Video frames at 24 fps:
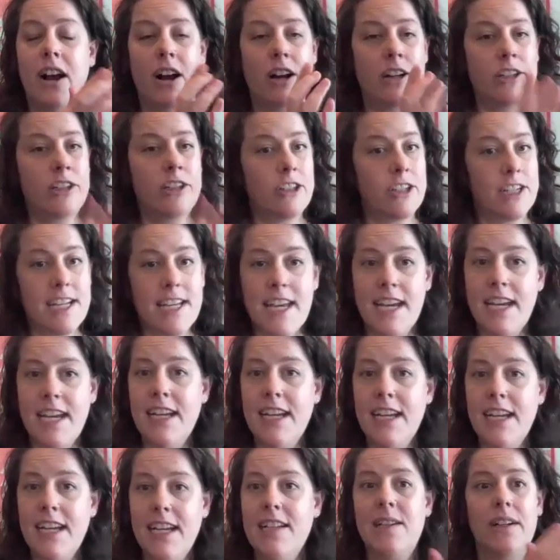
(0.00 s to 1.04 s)
hungry
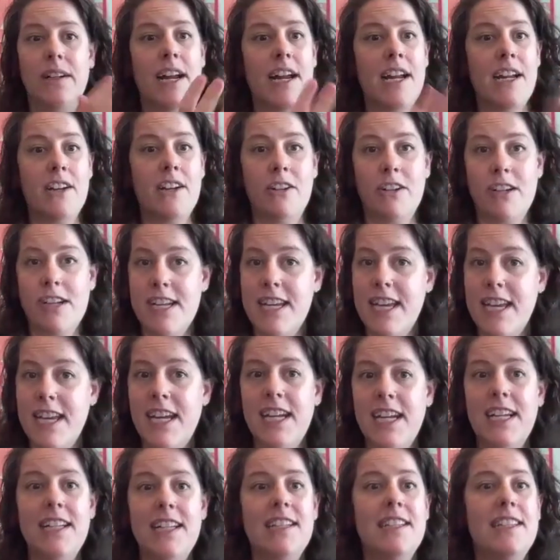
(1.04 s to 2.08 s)
kids are angry
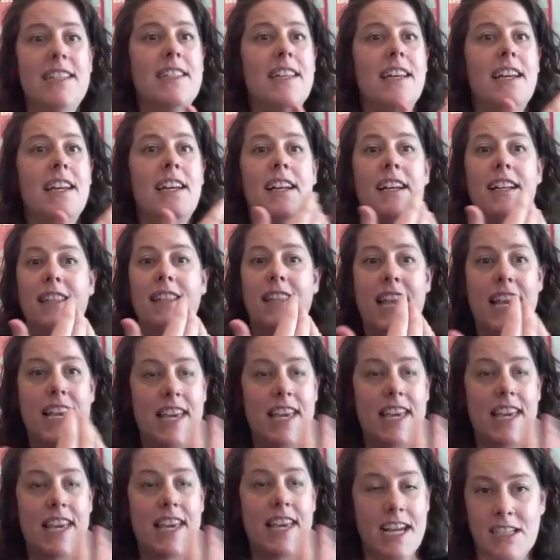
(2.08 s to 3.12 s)
kids, they
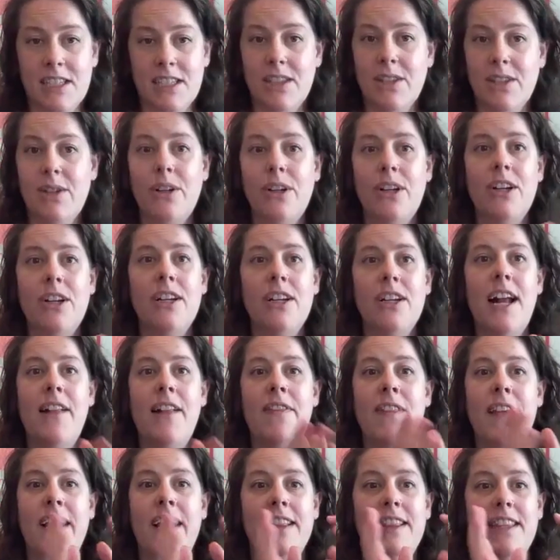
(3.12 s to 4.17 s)
can't learn,
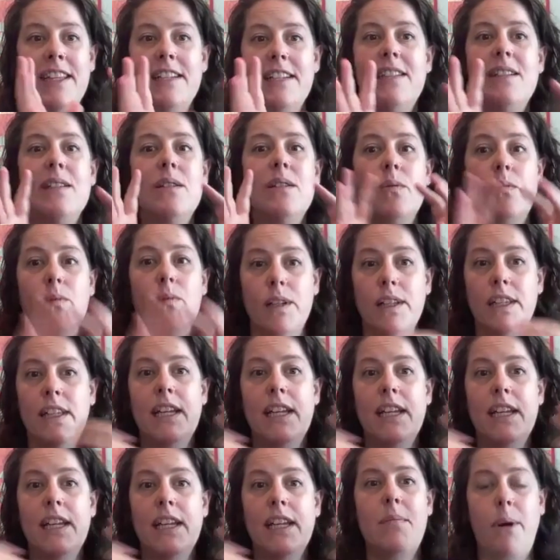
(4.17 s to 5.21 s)
and that this is
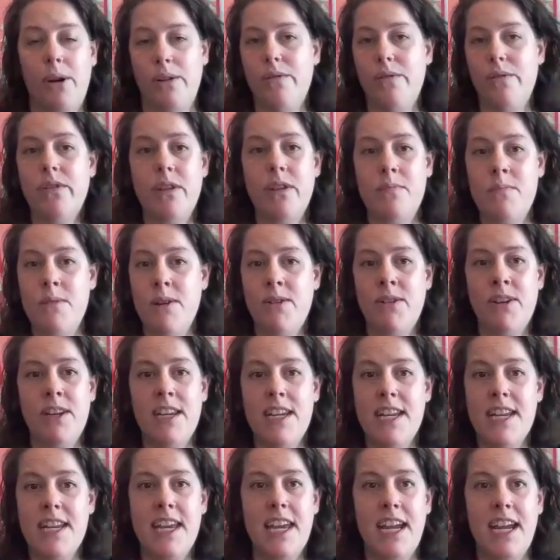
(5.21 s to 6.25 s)
really a part of
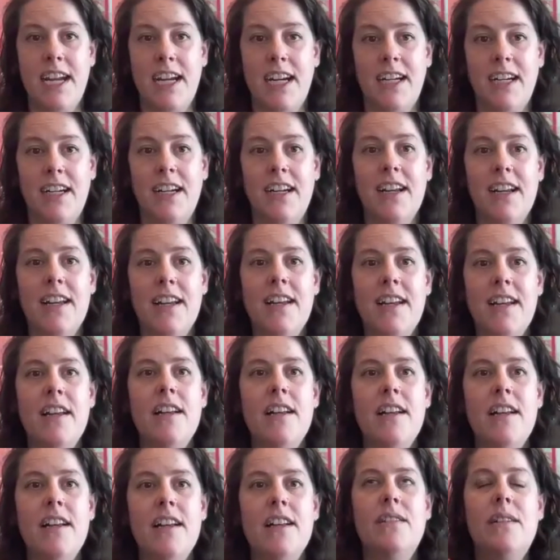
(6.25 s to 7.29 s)
community care.
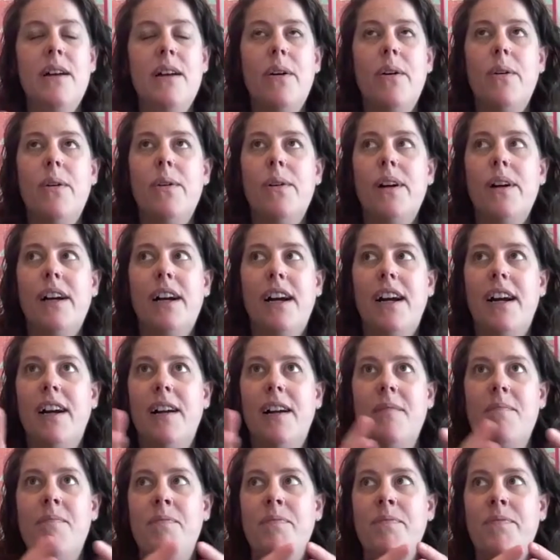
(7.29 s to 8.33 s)
So
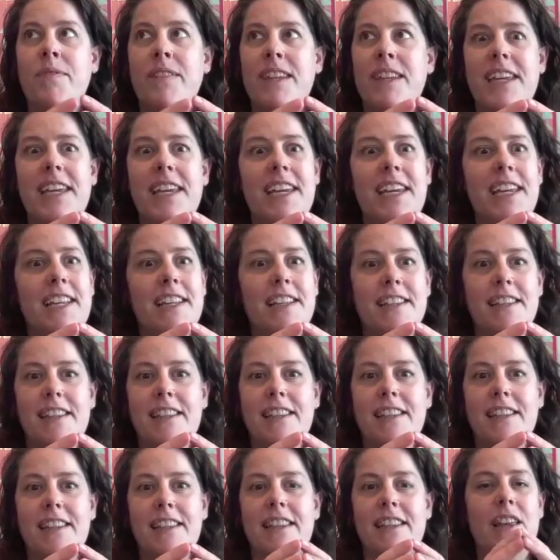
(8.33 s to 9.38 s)

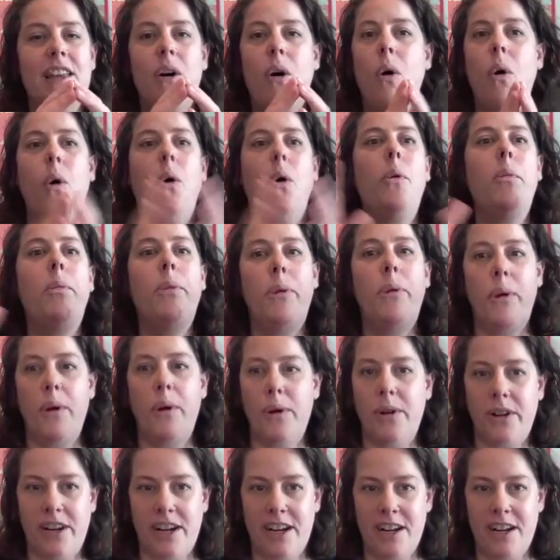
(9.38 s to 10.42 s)
the whole
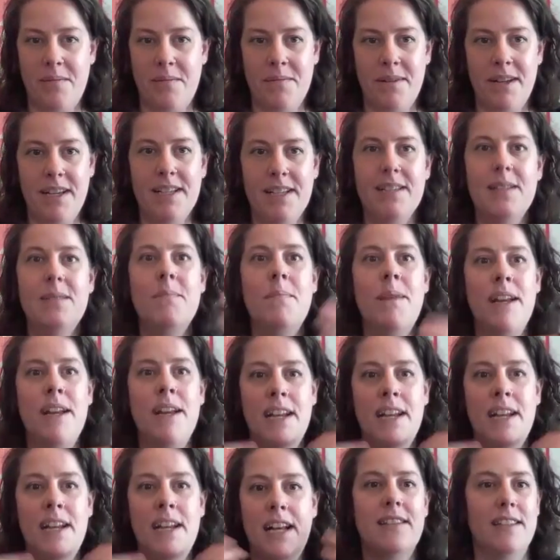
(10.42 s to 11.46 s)
program is
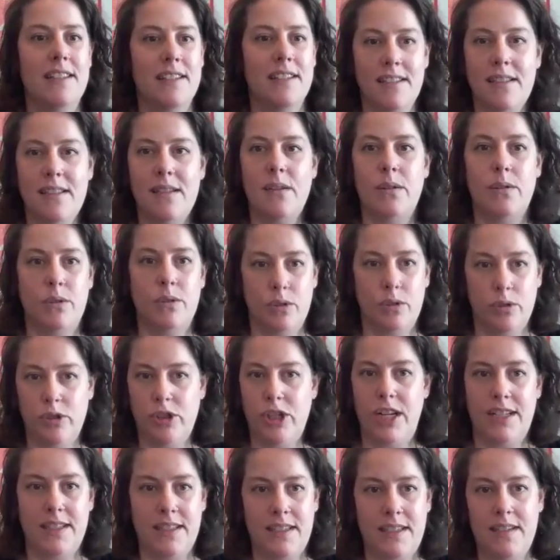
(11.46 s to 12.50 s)
meant as this social
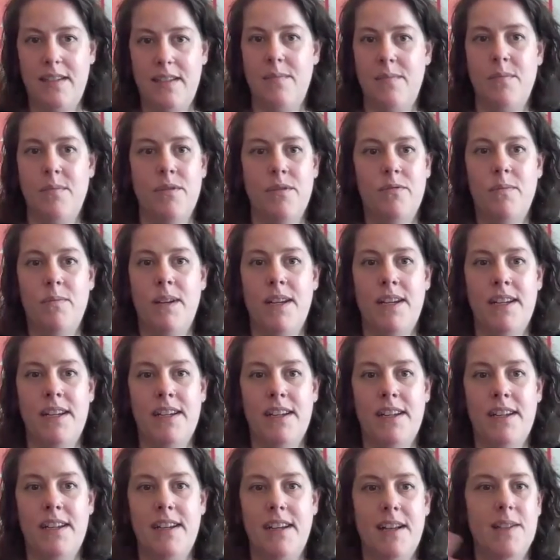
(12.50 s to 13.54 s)
justice
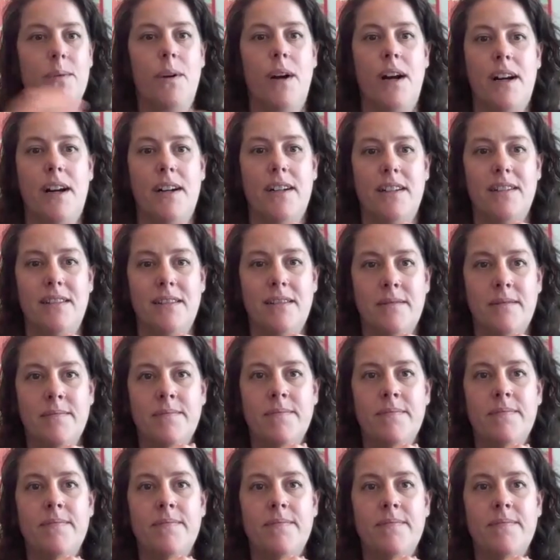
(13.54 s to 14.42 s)
movement as well.